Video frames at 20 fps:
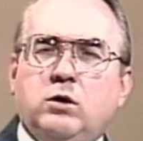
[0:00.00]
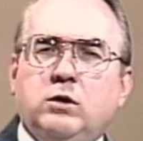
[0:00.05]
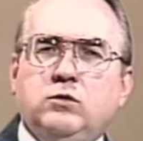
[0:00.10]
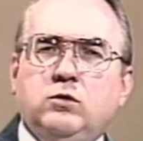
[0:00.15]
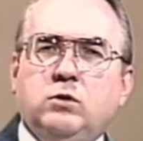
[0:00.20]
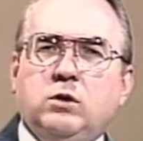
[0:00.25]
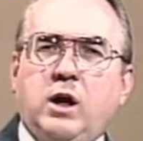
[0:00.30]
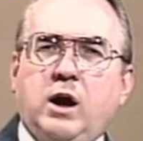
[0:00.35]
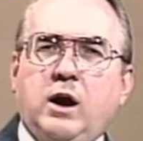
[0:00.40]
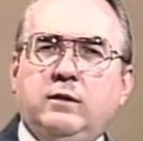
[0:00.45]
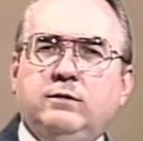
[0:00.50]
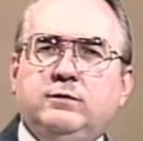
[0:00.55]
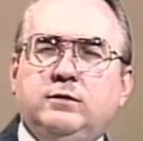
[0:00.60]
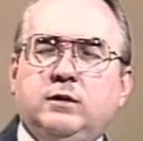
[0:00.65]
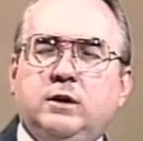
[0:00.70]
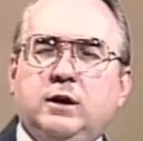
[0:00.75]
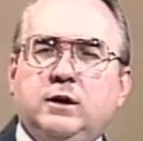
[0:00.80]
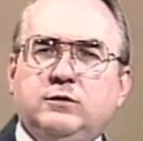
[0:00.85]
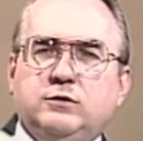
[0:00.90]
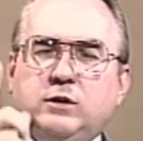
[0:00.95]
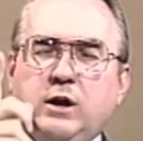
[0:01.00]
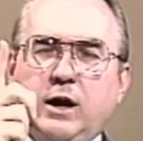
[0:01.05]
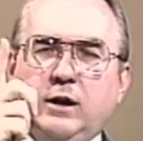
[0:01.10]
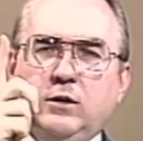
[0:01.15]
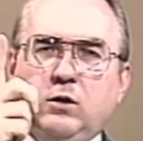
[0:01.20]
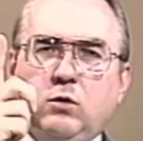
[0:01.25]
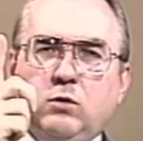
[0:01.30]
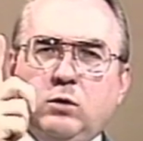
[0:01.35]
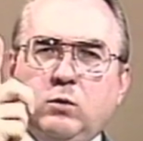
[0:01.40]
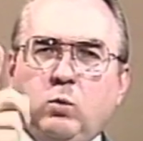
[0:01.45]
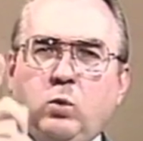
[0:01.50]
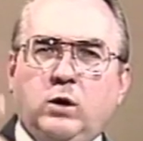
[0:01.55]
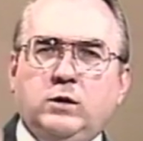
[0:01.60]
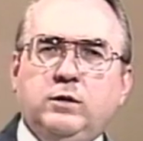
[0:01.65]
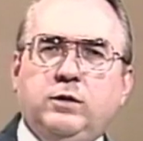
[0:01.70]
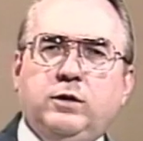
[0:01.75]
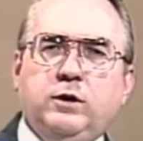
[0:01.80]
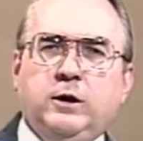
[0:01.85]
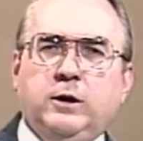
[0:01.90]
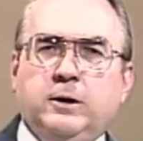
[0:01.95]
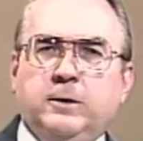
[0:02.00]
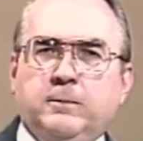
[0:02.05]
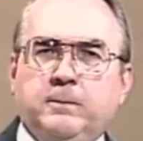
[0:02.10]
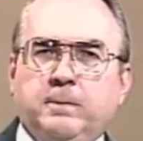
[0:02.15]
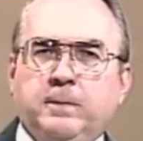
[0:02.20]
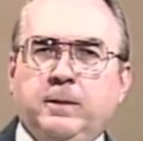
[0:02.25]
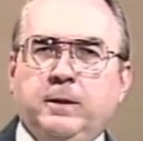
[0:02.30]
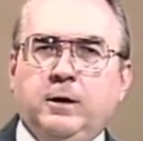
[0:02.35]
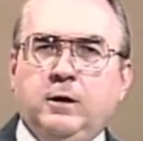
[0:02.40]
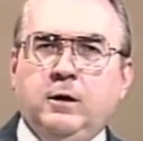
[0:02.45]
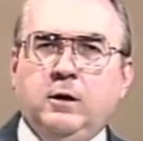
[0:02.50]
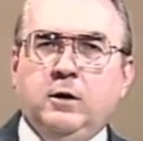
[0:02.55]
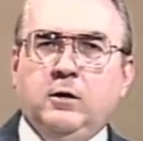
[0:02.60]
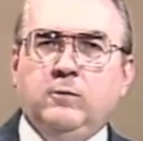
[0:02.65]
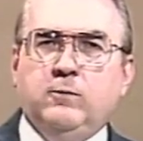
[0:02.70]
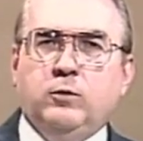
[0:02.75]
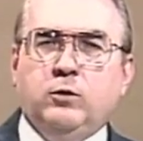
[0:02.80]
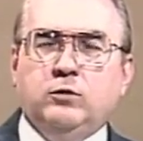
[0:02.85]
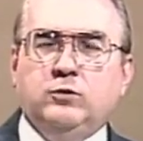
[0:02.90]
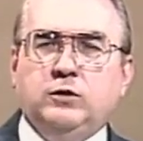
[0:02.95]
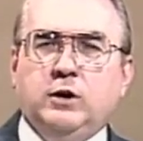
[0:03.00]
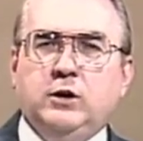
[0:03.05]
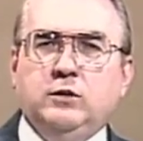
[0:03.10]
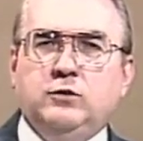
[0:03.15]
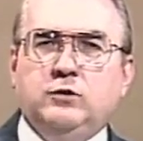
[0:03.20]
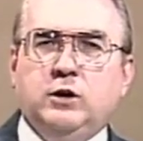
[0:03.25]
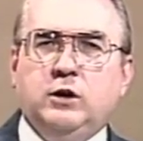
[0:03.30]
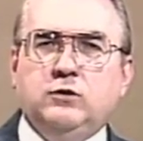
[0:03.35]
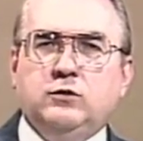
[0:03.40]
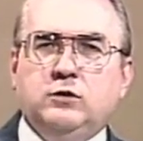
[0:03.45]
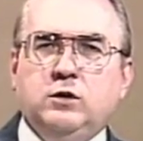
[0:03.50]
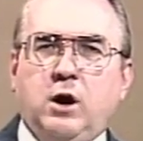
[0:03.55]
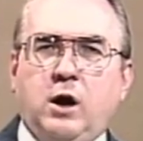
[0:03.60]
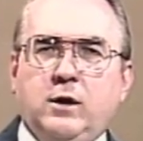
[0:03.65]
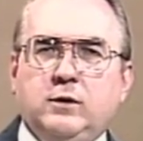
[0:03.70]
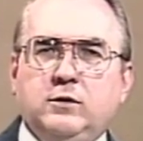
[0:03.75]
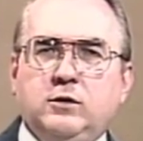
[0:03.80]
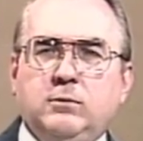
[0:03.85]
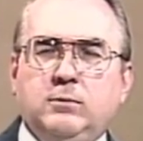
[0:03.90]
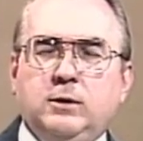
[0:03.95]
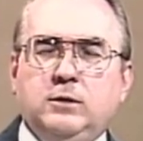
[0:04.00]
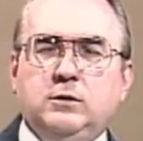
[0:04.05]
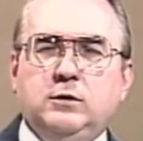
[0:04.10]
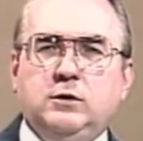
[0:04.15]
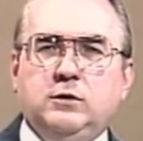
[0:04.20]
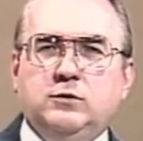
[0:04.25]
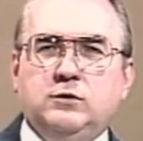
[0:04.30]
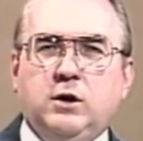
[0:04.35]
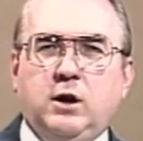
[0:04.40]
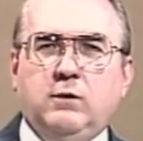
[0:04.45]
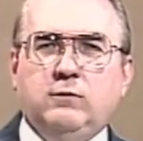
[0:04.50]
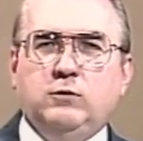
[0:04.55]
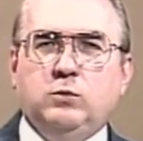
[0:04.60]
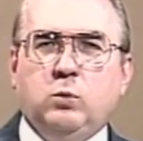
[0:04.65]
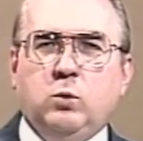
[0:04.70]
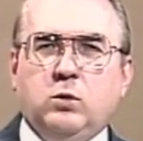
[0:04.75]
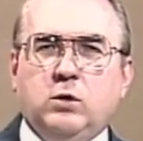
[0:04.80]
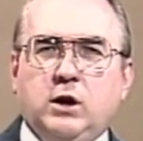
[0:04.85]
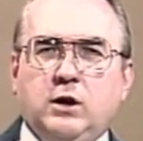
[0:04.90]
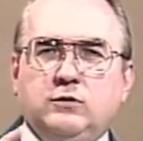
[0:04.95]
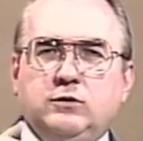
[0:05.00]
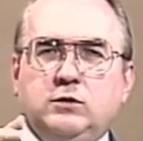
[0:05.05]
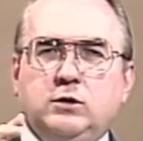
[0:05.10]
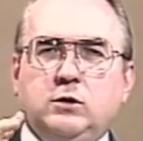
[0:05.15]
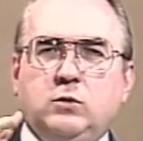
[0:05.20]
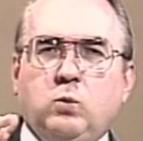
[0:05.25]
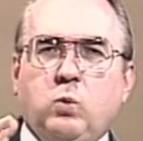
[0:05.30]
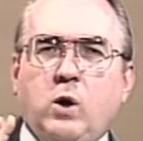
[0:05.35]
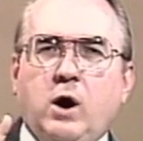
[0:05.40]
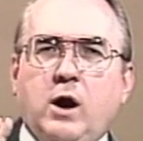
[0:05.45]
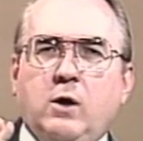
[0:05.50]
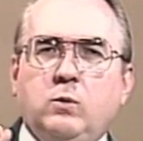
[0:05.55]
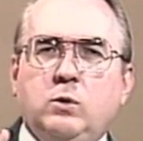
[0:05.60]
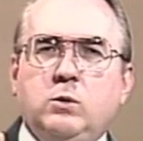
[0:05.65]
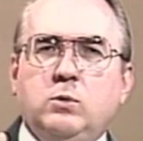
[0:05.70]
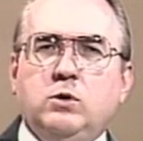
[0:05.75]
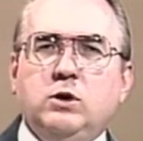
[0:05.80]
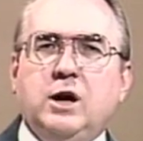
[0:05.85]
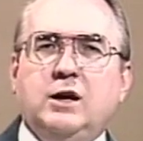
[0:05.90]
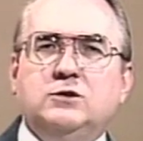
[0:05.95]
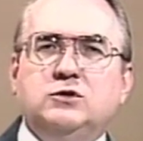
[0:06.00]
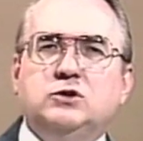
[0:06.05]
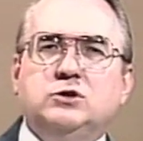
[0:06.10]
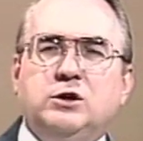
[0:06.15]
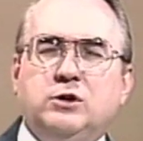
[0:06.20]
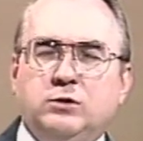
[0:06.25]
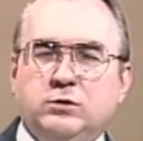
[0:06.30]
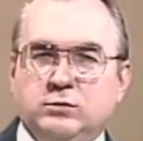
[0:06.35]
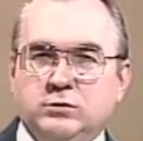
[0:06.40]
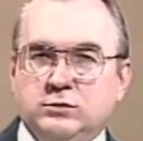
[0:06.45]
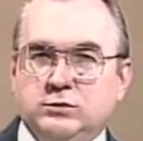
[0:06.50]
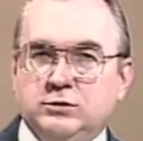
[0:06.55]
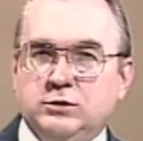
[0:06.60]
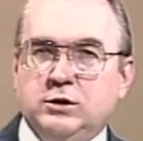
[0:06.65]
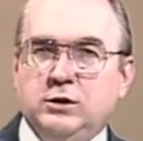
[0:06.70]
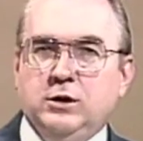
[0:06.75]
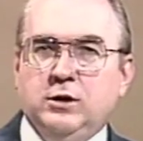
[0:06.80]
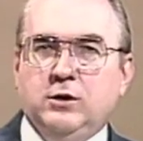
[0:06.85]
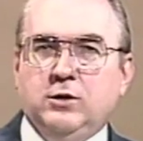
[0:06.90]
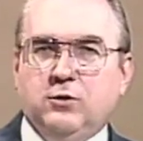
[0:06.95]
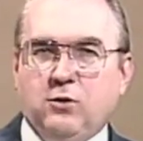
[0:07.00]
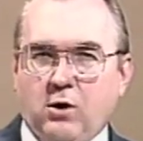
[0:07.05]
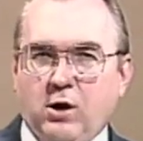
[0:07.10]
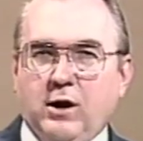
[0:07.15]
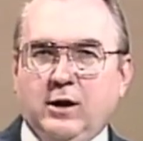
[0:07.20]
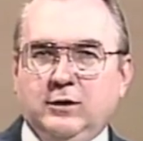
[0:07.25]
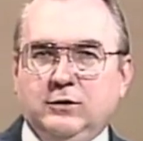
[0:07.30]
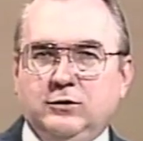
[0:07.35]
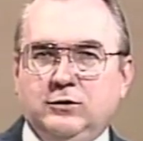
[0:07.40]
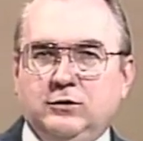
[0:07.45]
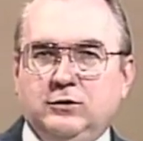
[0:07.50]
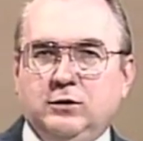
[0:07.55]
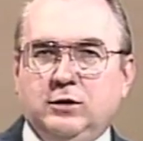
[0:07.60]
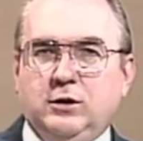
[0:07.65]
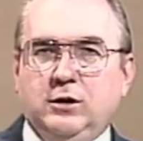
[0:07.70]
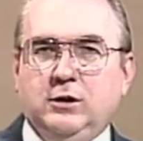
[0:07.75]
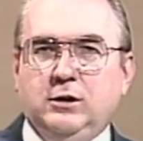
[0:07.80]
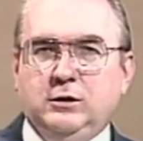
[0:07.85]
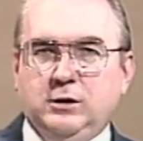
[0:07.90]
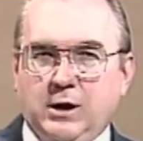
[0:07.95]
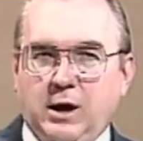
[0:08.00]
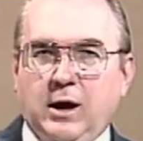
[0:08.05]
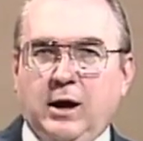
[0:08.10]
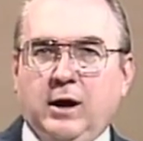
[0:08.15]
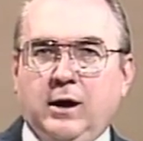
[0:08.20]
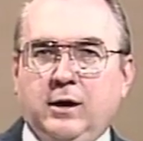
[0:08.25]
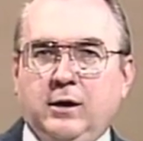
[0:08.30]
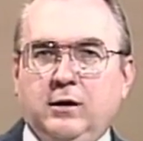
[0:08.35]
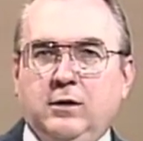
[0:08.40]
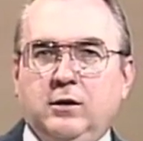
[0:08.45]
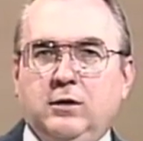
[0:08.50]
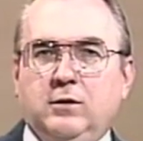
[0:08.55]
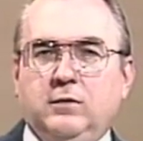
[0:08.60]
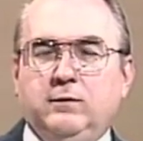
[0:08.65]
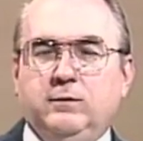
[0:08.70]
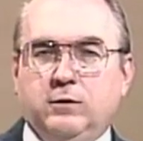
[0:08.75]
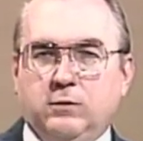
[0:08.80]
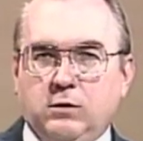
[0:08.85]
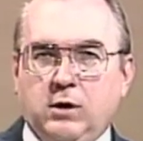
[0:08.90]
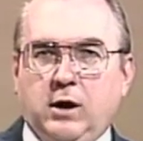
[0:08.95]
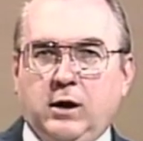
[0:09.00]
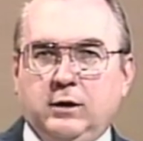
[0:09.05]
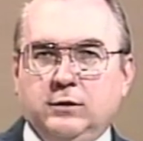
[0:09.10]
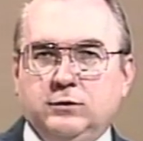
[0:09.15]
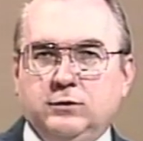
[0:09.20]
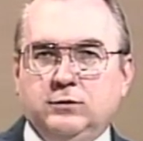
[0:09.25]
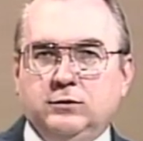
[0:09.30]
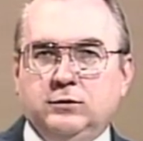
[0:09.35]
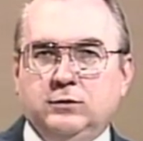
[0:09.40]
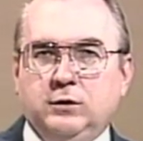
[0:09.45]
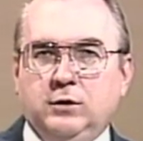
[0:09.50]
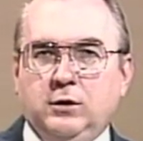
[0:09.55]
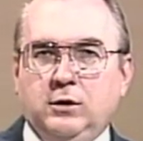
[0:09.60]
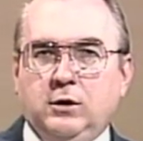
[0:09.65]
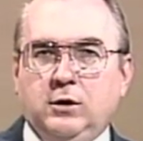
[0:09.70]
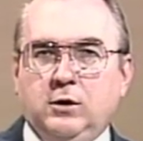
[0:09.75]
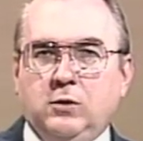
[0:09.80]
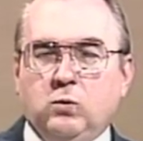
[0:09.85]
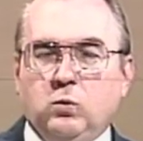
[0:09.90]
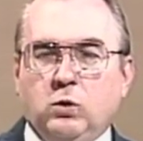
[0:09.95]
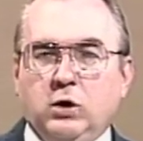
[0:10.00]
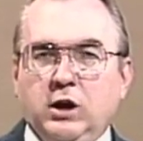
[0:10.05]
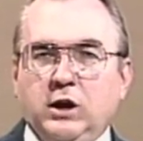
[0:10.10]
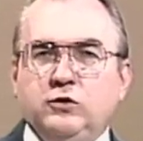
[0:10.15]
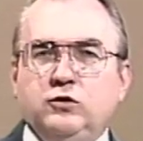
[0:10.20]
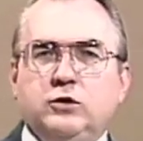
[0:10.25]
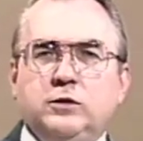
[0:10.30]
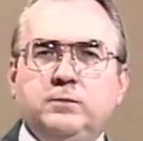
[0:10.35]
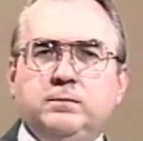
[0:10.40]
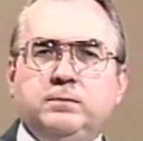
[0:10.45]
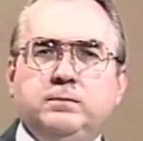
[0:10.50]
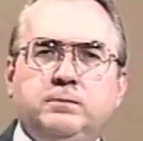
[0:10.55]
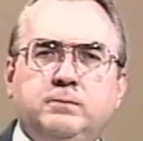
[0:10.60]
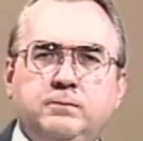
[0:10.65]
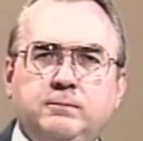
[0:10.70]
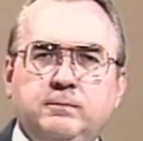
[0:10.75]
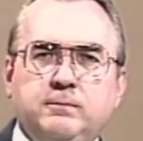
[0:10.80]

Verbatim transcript: on in your life today, it's tied to only one thing. Verse 8 says, God commended His love toward us, and that while we were yet sinners, Christ died for us. Religion,